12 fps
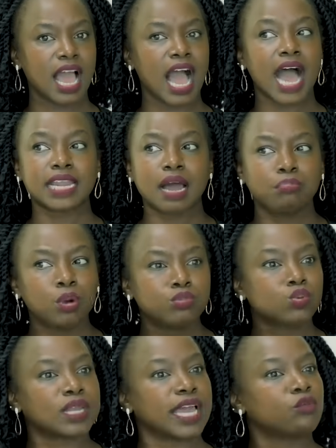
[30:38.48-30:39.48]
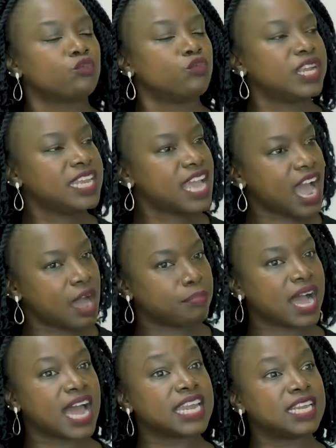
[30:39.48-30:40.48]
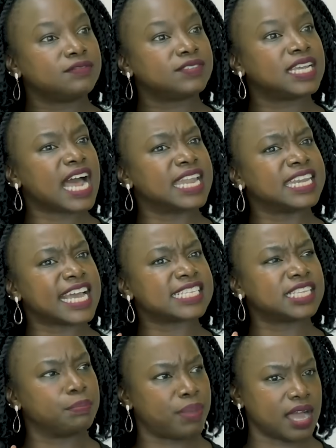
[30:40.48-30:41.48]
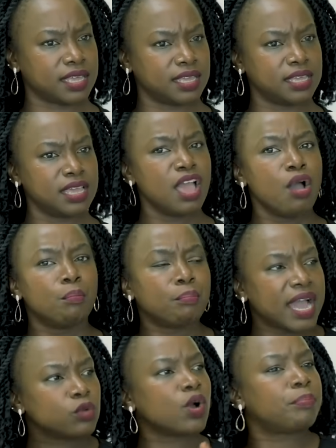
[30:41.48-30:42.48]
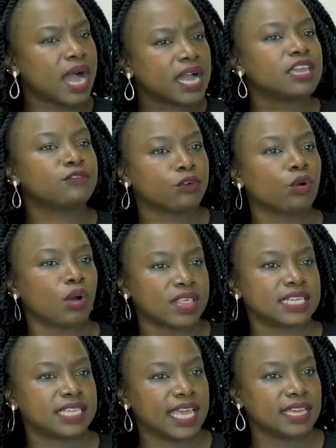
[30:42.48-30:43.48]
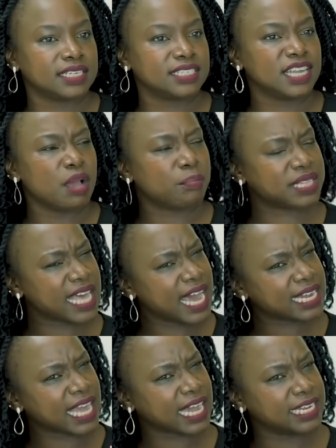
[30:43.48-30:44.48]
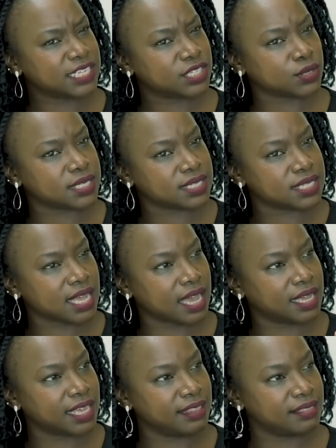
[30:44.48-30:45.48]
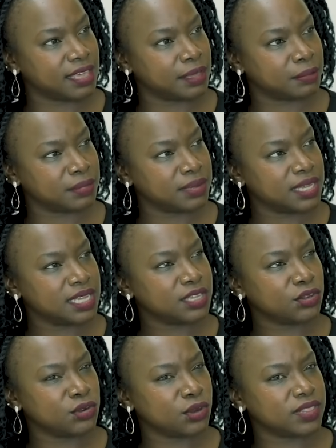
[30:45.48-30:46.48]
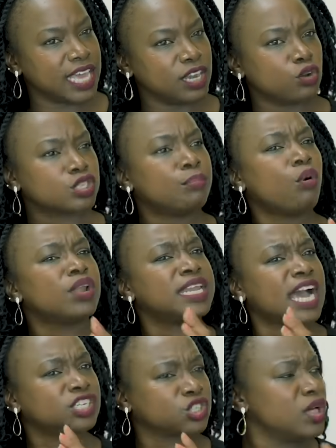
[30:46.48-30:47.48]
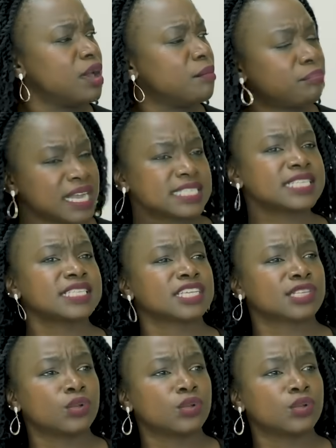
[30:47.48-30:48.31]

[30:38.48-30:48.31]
and her boobs were like really up and lifted and nicely perky. Yeah. Mine were perky for that age, but they had like a little sag in them. You know, they looked more natural. My sisters